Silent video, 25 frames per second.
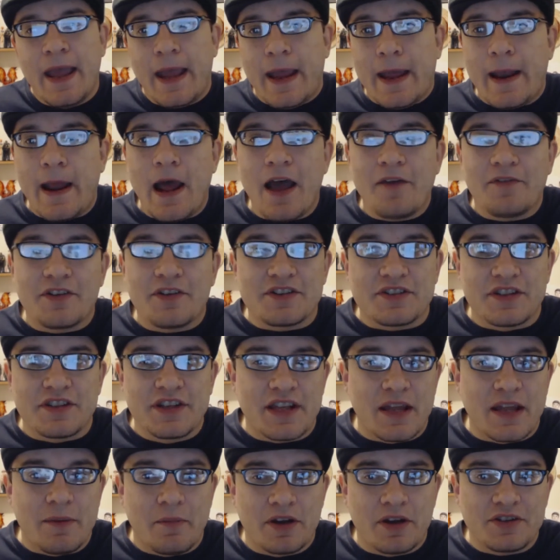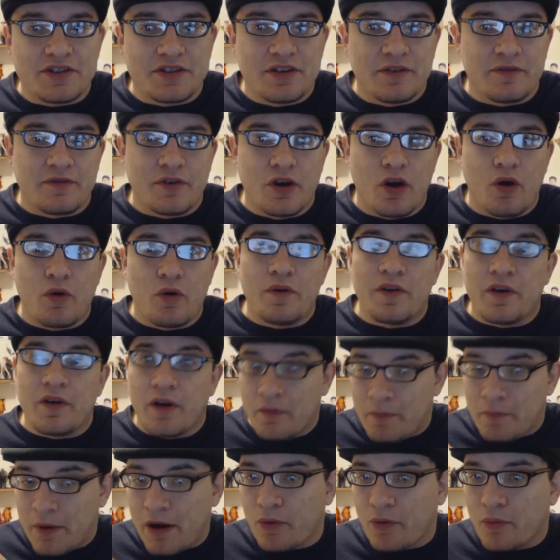And obviously they must have known
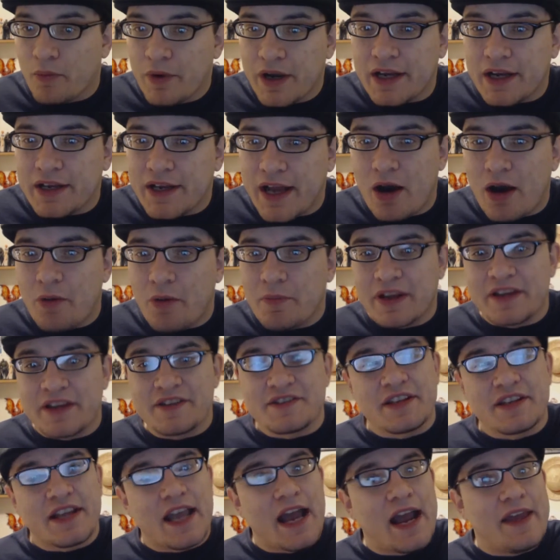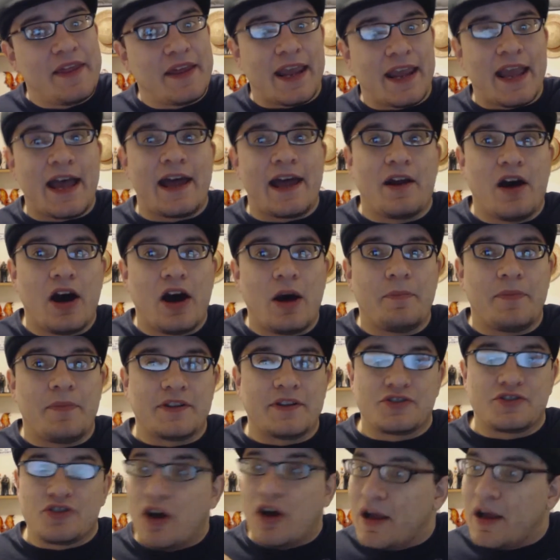about Rick now, because the guy that got up
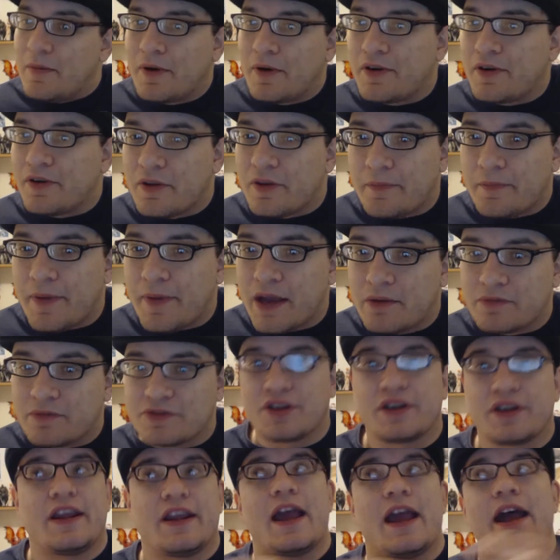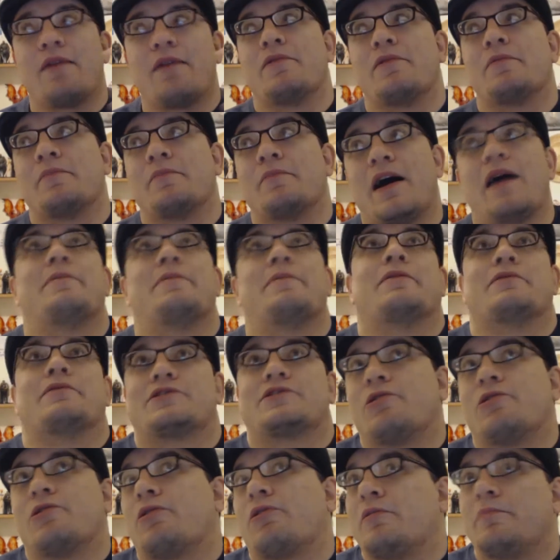that saw him under the bed was like, yeah, when Bobby
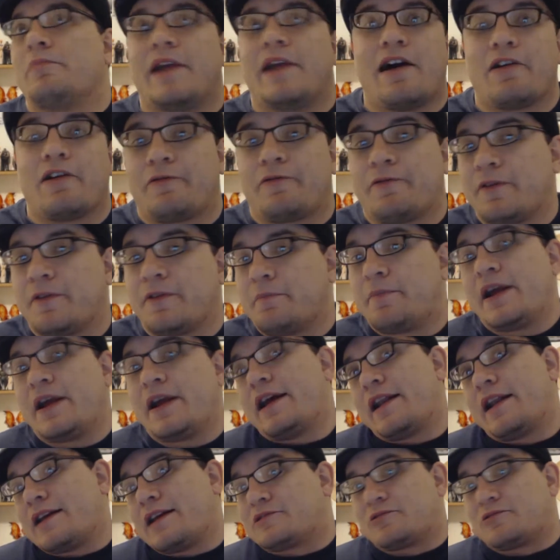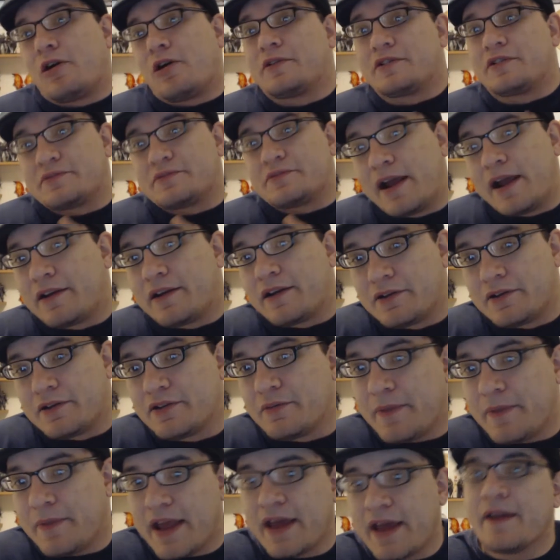was choking me out for the bed, I saw this man under
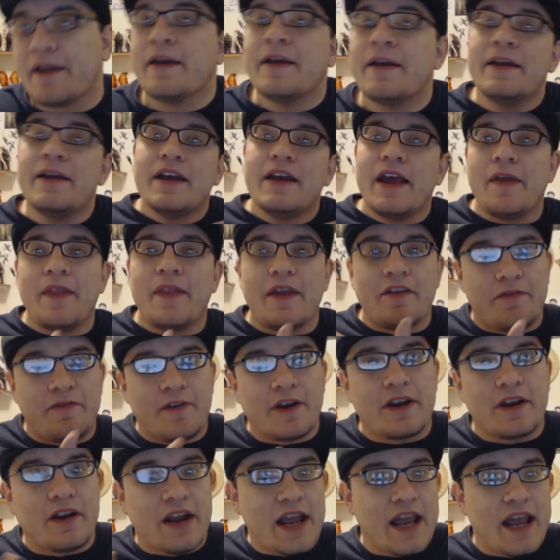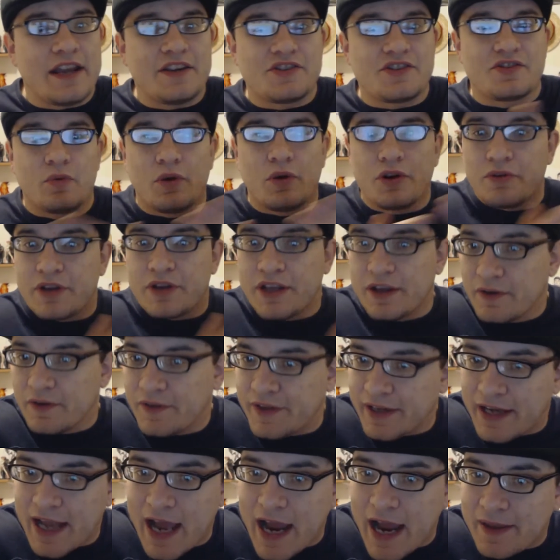the bed. And they figure, hey, he's the one who
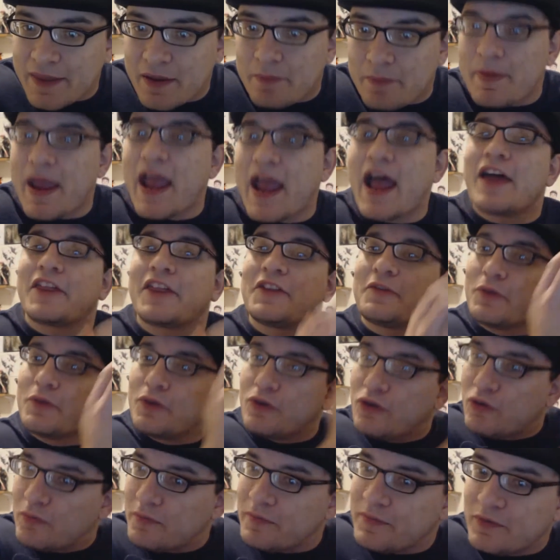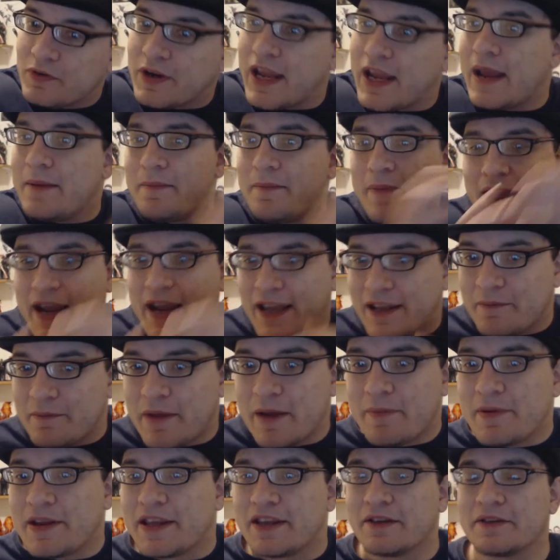killed the guy in the bathroom, who came back and
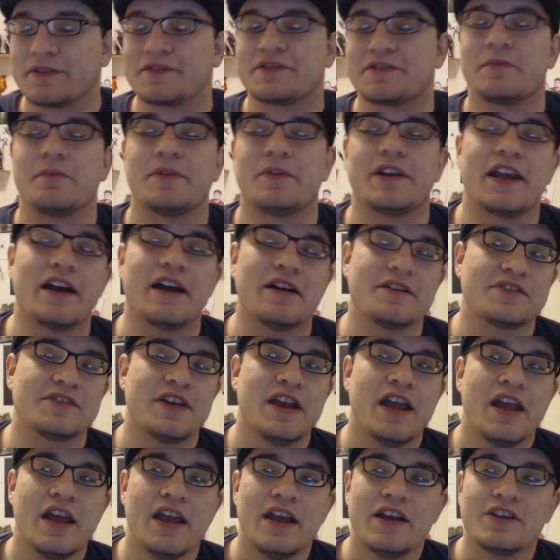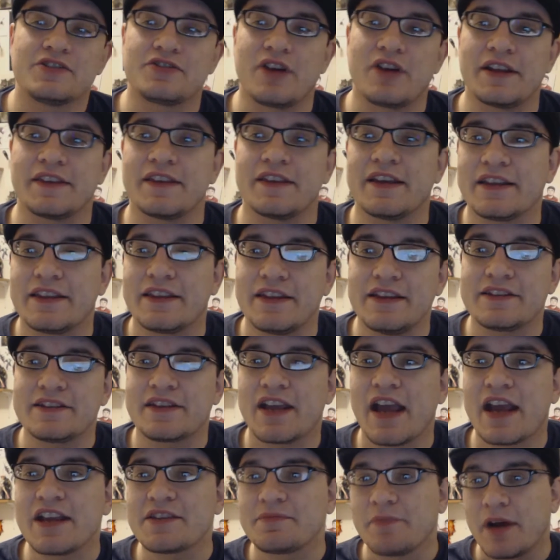maybe killed somebody else. So I think
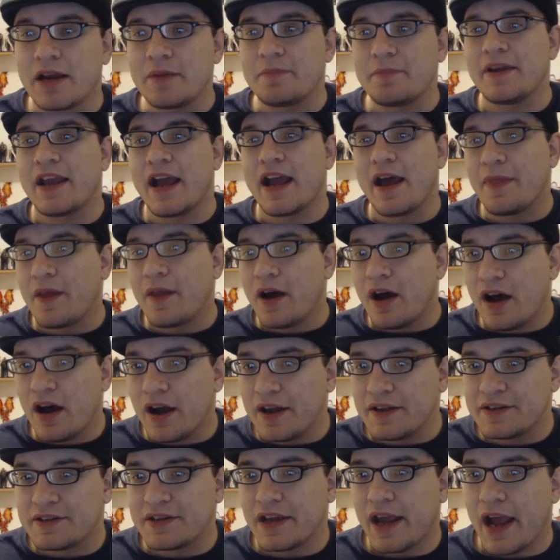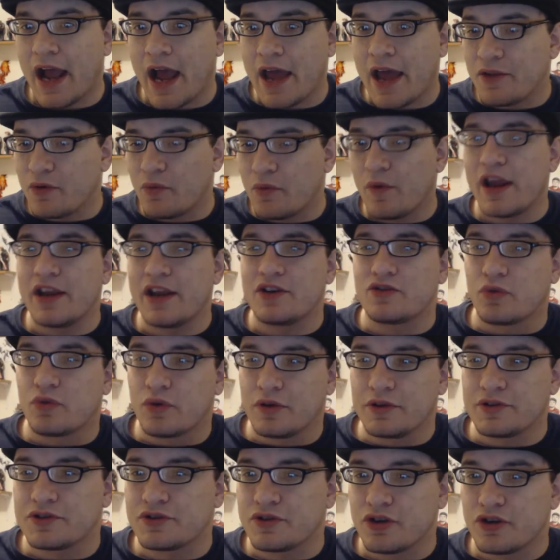these guys might be on the hunt on the way
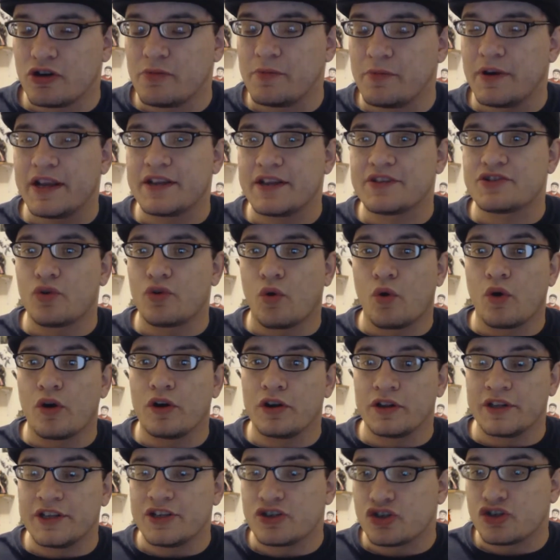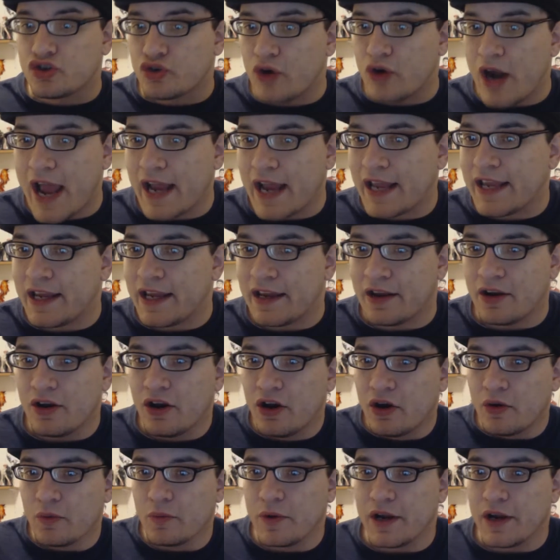towards Terminus, or at least tracking
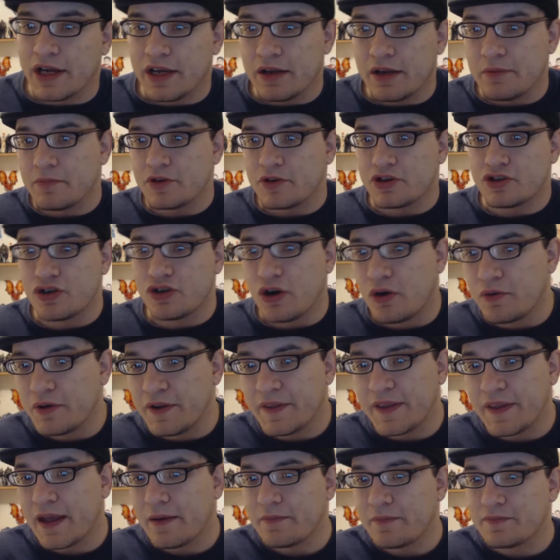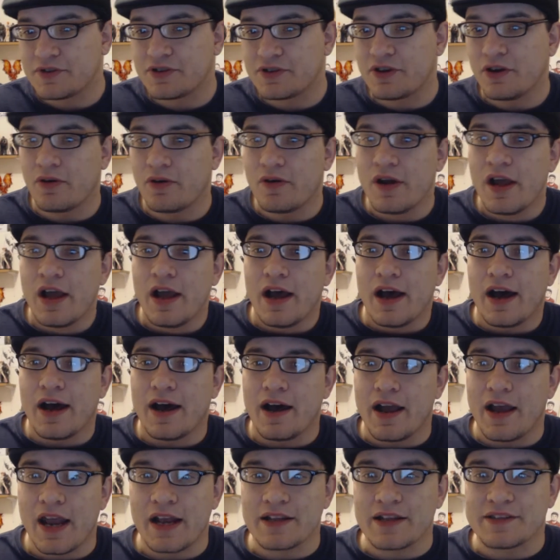Rick and Michonne and them. So,
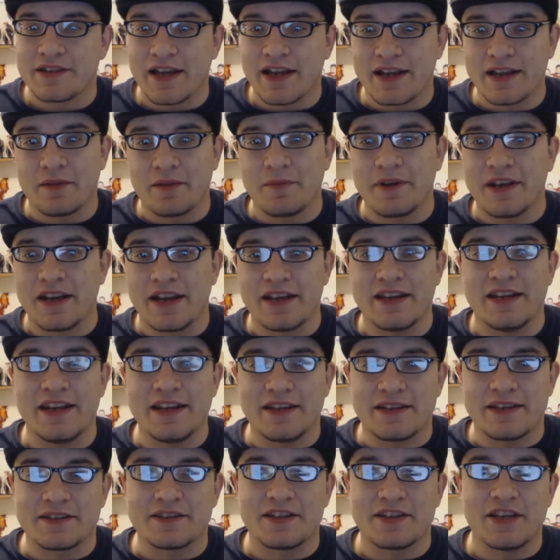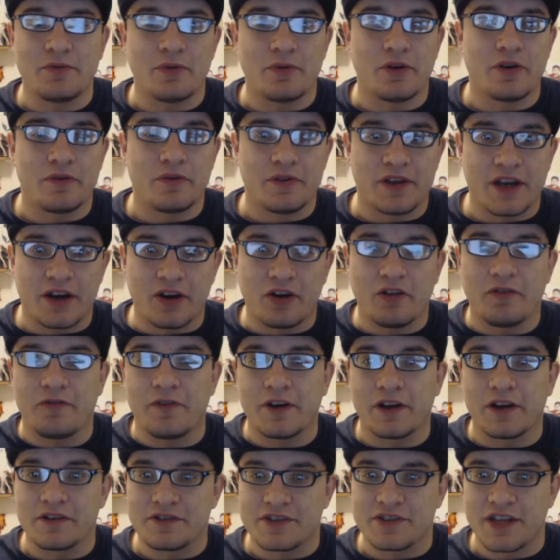and it's not going to be neat to see when Daryl
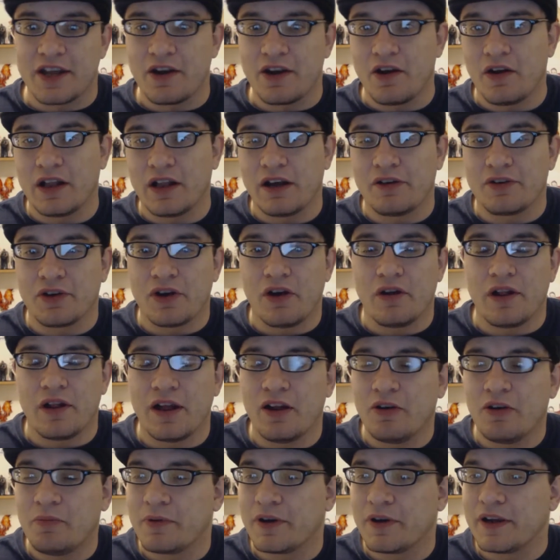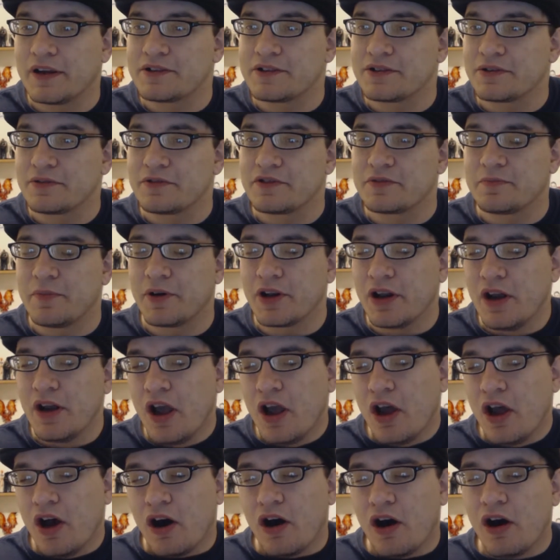figures that all out and all hell breaks loose. But
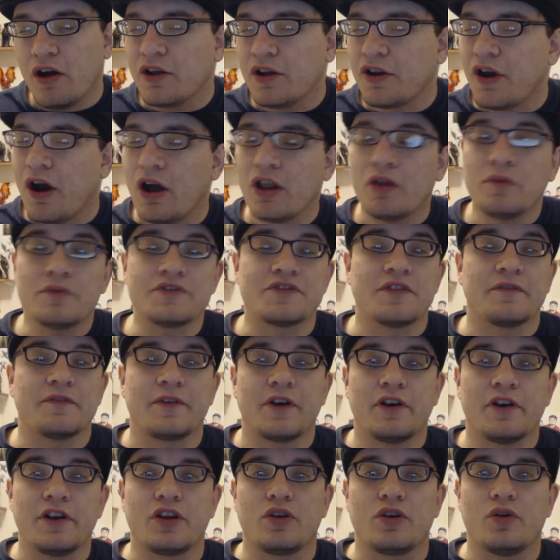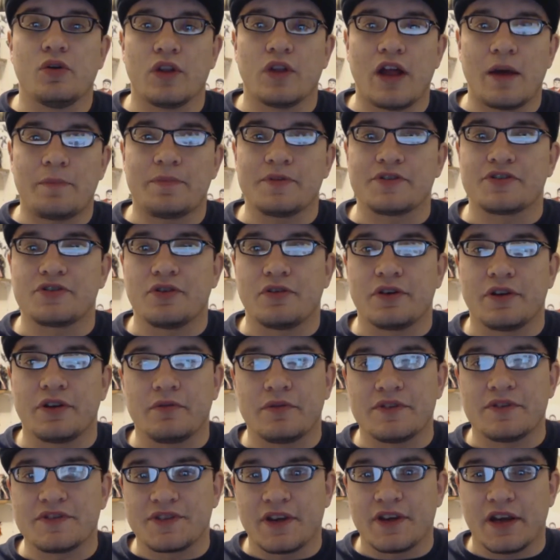all in all, it was a very cool episode. It
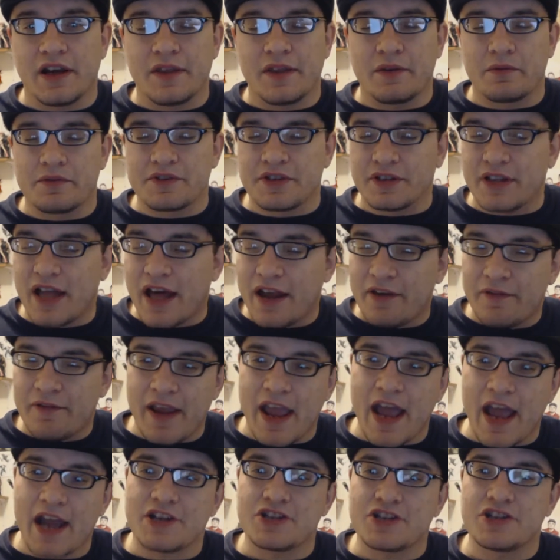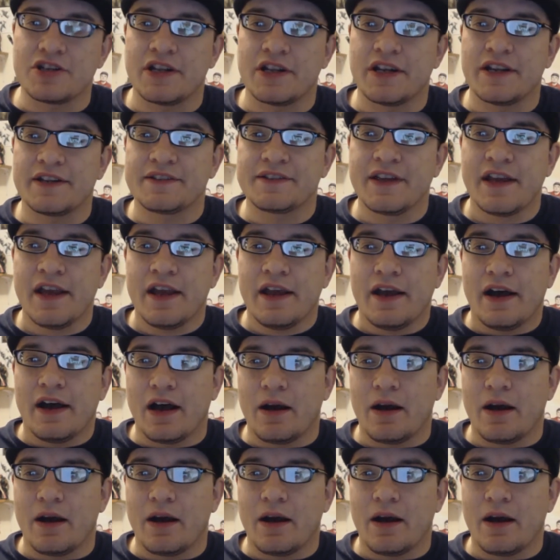was there was a lot of action in it.